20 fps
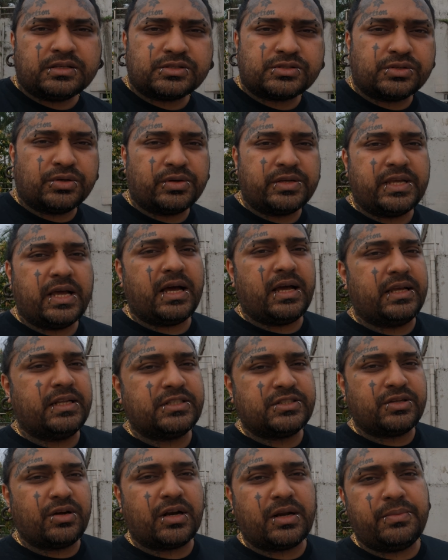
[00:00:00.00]
So yeah,
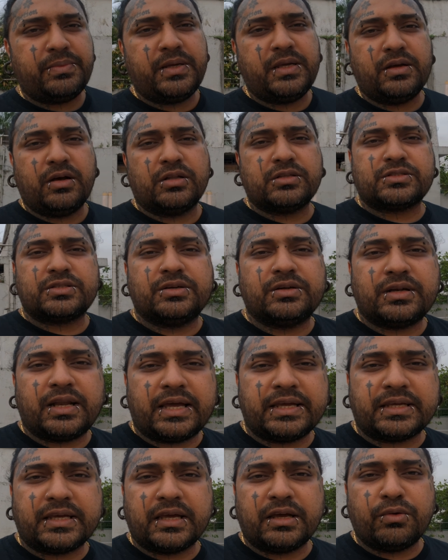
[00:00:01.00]
it's gonna be also
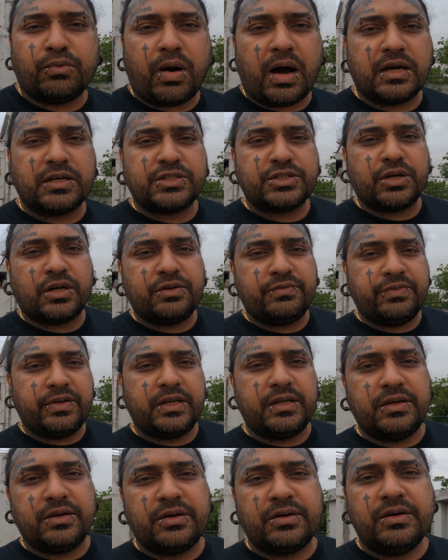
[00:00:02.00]
like a one-shot
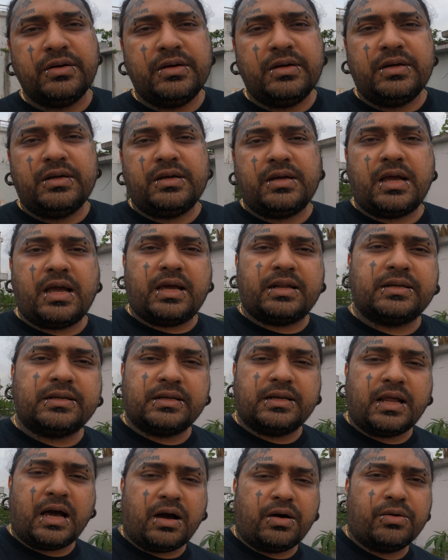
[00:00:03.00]
video,
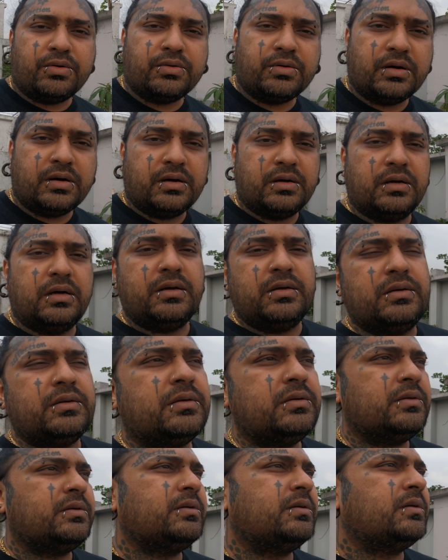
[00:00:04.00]
and now
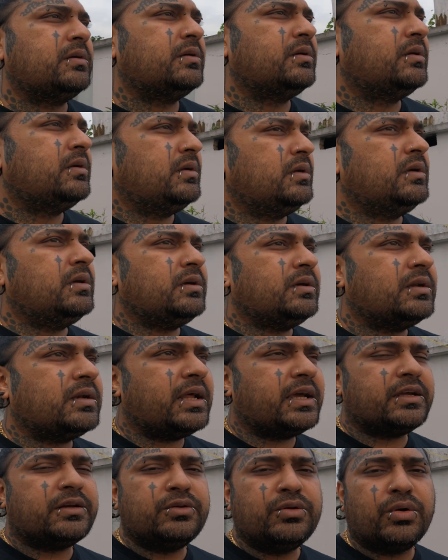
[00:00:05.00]

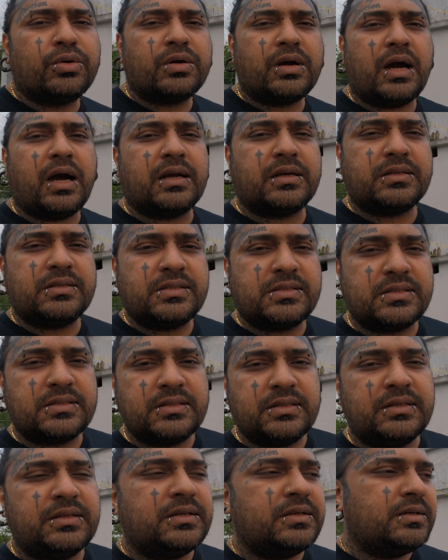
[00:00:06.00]
like no
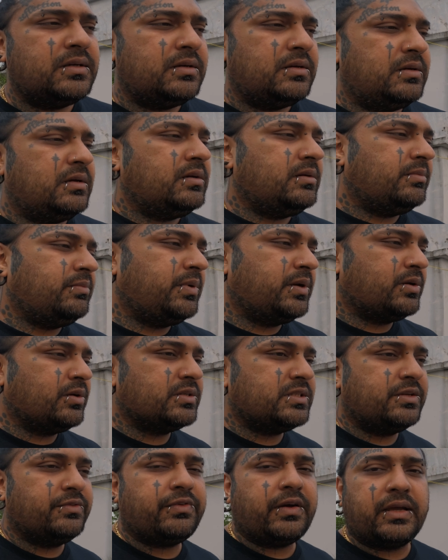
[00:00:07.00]
cuts,
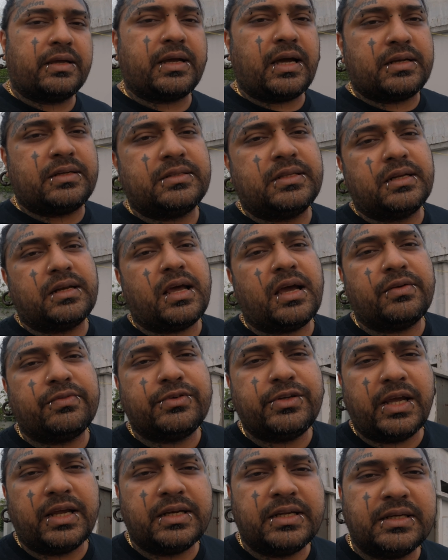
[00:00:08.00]
because if I cut then I
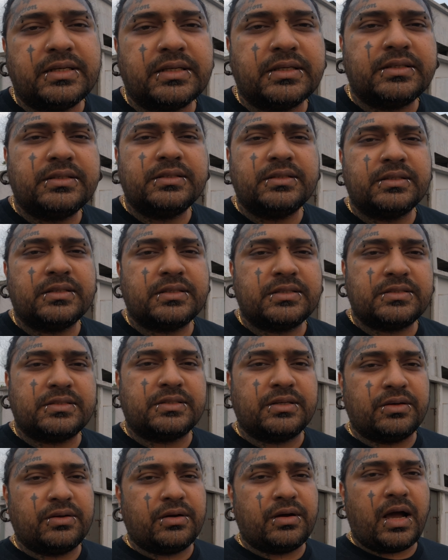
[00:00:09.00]
have to edit it.
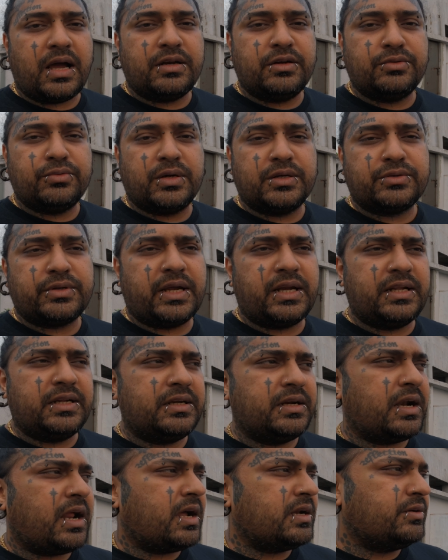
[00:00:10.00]
So I don't want to edit it.